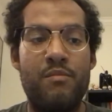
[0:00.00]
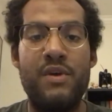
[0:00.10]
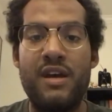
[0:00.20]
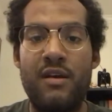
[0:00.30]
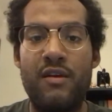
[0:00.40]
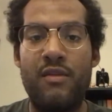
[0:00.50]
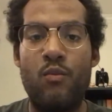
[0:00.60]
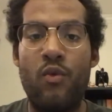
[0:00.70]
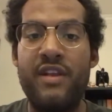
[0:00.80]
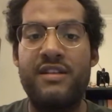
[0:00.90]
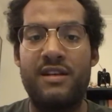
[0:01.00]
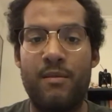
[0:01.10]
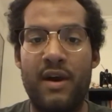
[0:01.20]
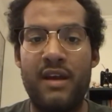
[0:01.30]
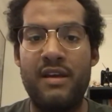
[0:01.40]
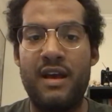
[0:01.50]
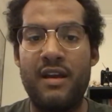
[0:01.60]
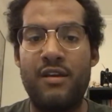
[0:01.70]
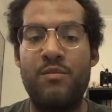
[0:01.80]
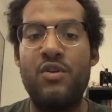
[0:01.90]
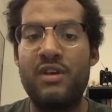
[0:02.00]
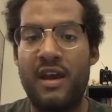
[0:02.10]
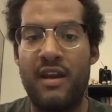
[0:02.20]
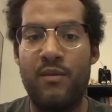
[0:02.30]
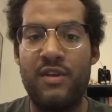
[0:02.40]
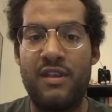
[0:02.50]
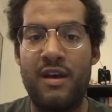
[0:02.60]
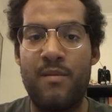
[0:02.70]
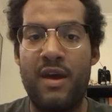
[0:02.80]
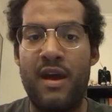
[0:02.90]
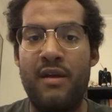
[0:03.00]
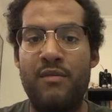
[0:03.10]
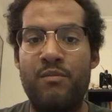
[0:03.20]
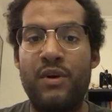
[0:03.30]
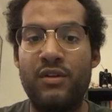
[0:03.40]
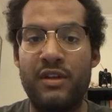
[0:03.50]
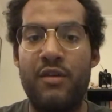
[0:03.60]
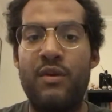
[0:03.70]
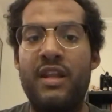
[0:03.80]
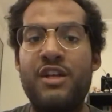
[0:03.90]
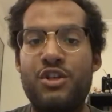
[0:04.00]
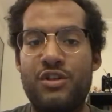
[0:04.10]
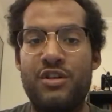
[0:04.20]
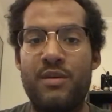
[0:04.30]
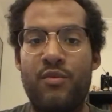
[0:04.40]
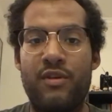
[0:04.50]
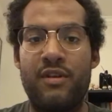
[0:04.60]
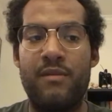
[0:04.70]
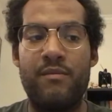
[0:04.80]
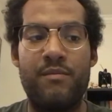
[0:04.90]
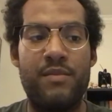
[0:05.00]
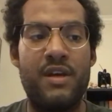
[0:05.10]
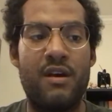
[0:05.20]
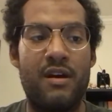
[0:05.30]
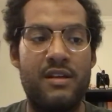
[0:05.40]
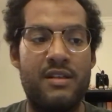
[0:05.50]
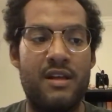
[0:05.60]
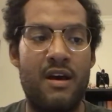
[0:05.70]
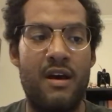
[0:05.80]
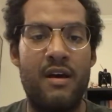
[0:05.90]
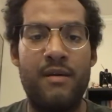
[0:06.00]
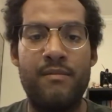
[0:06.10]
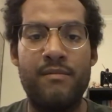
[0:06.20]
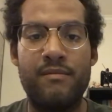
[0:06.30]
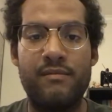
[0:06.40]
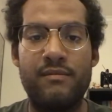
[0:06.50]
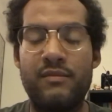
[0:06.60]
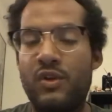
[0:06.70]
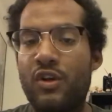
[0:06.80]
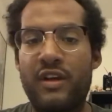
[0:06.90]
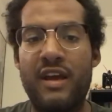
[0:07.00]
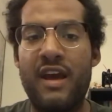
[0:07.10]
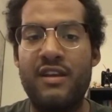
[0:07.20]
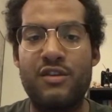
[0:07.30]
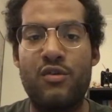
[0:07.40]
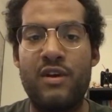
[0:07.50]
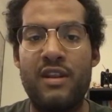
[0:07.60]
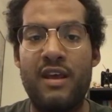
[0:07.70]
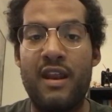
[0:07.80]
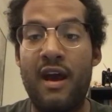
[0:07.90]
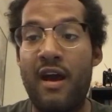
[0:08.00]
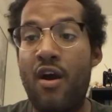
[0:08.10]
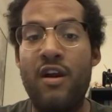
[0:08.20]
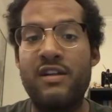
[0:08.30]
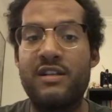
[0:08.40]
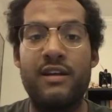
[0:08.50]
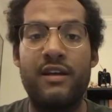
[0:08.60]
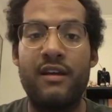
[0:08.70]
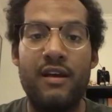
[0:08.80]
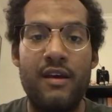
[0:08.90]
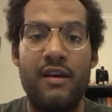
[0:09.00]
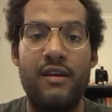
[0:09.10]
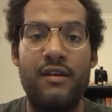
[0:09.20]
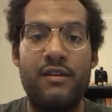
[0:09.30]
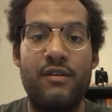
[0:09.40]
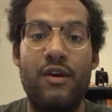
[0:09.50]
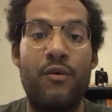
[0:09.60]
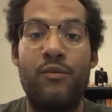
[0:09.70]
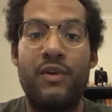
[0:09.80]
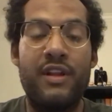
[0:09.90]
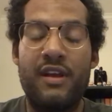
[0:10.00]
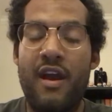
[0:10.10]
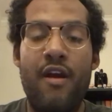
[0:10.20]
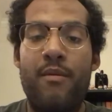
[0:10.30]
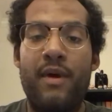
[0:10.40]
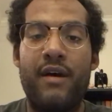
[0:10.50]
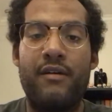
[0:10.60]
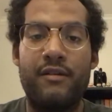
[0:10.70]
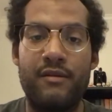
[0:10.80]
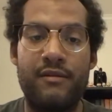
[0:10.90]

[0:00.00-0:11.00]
being with somebody and communicating with them and building a relationship with them, because I'm looking at a screen that I honestly don't really care about.